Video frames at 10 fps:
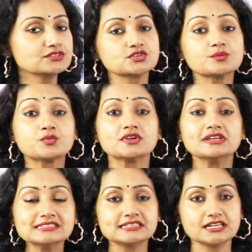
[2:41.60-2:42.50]
so the
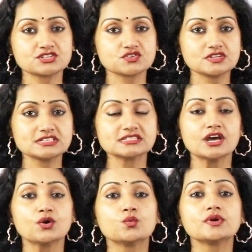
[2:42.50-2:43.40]
pronunciation is
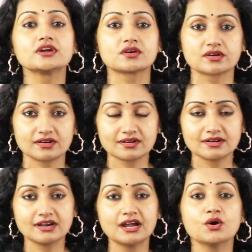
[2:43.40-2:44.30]
wear.
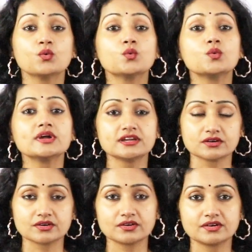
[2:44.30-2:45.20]

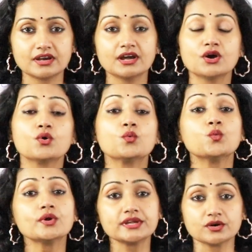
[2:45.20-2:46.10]
Wear.
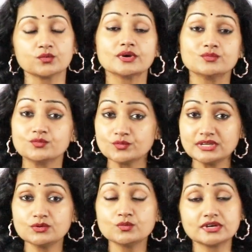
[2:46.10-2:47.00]
Wear.
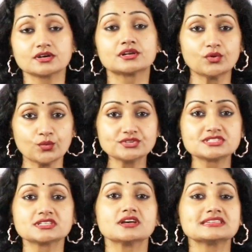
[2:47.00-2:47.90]
We wear
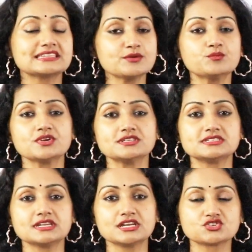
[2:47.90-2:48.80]
clothes. Same
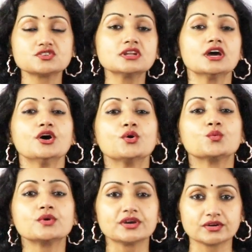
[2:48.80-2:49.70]
pronunciation.
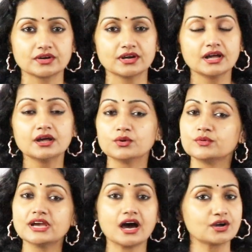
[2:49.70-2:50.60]
Wear.
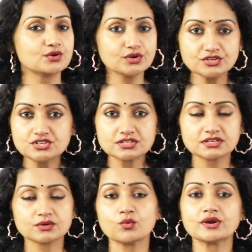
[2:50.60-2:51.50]
We are good.
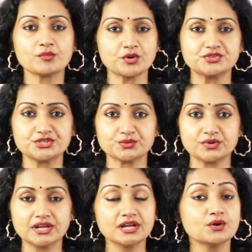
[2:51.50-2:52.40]
What about you?
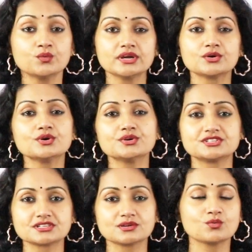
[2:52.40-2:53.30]
We are
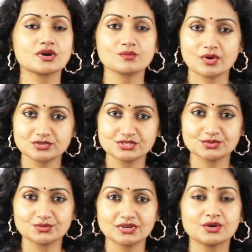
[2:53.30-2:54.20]
good. What about
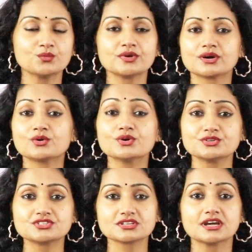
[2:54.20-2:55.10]
you? We are
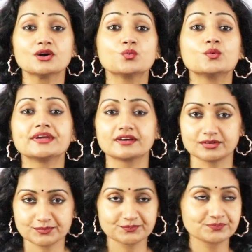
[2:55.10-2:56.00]
good. We are.